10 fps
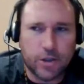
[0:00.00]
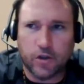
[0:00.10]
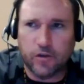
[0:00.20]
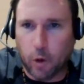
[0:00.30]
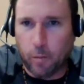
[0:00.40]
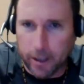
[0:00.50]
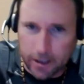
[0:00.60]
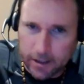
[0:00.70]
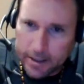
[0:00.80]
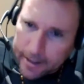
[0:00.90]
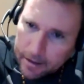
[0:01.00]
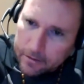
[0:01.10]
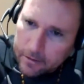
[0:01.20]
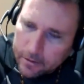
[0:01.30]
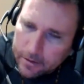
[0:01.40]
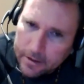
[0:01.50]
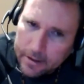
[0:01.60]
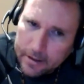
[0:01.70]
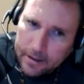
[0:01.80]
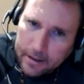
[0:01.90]
sort of mobility now.
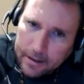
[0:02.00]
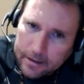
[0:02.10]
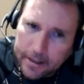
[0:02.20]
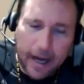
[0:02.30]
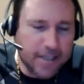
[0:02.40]
Like, I